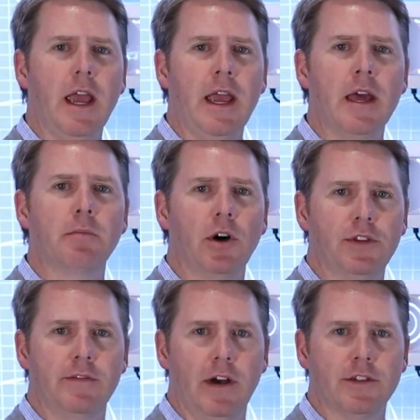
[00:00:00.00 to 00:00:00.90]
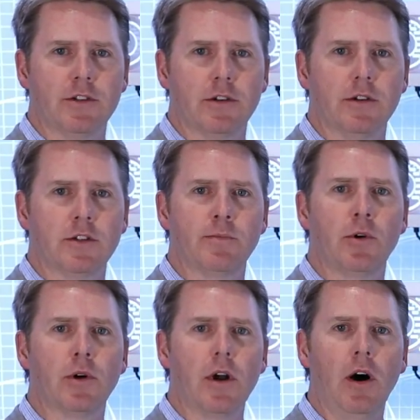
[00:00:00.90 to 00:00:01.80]
and Multivisor
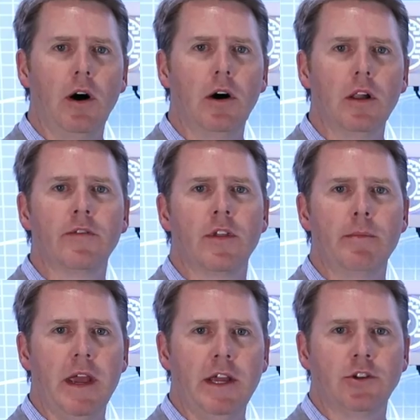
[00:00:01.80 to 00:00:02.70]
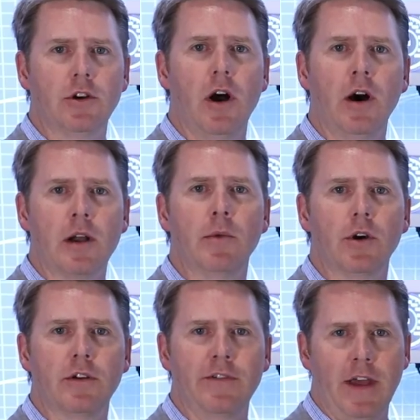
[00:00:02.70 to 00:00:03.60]
support all of the major
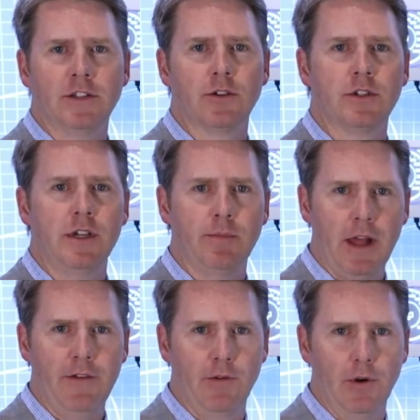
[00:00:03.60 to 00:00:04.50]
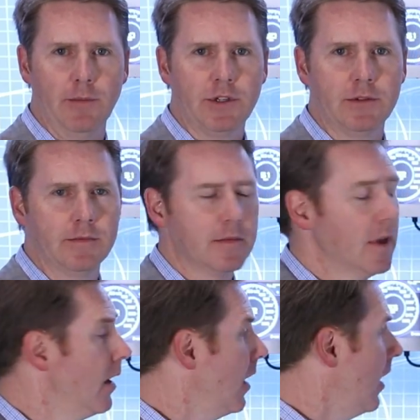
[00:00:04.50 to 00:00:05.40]
automotive SoC platforms.
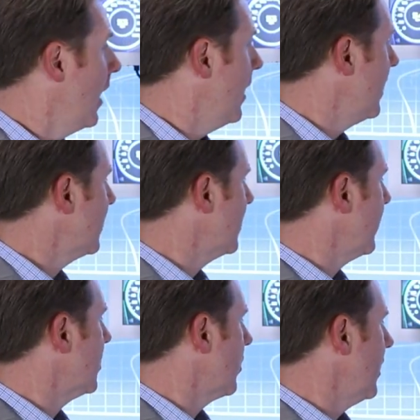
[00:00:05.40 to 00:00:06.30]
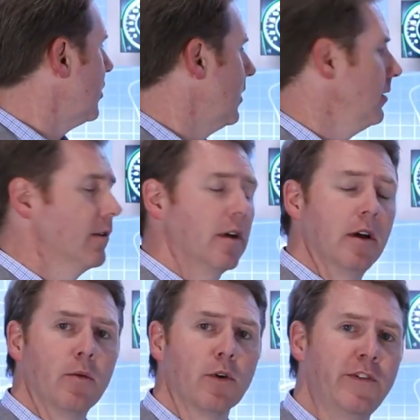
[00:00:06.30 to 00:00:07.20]
In this demonstration,
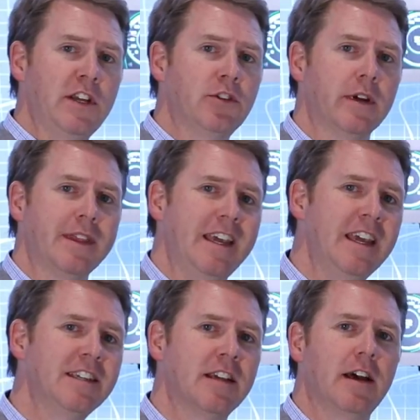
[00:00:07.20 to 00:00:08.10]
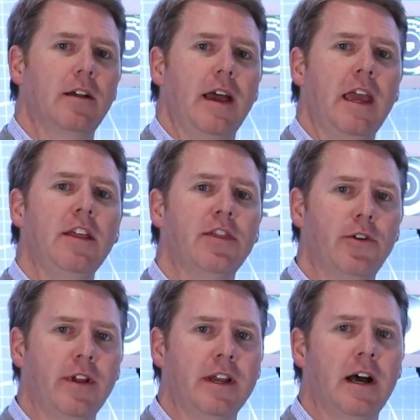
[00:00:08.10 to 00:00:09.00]
we're featuring the Intel
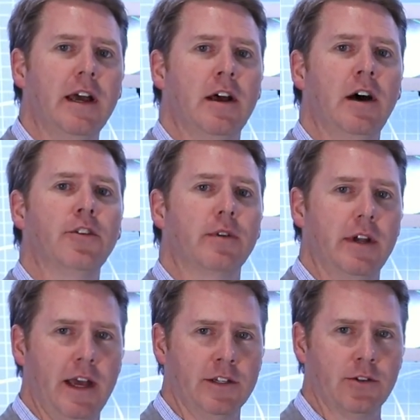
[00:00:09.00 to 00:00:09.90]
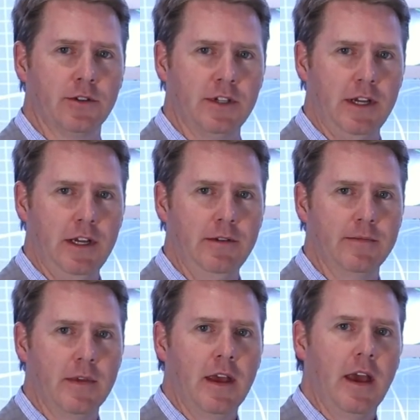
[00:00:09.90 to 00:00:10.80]
A3900
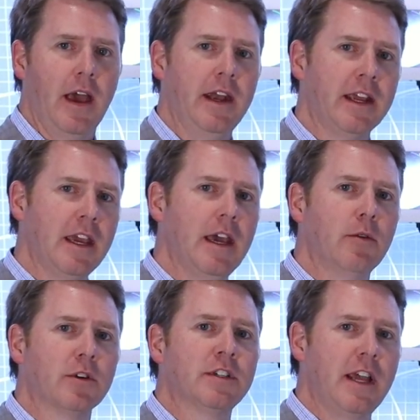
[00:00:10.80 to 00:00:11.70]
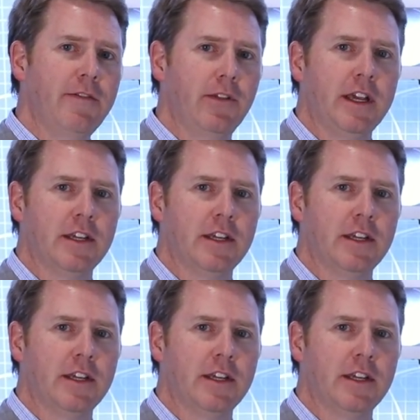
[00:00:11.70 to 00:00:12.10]
SoC and again, we're safely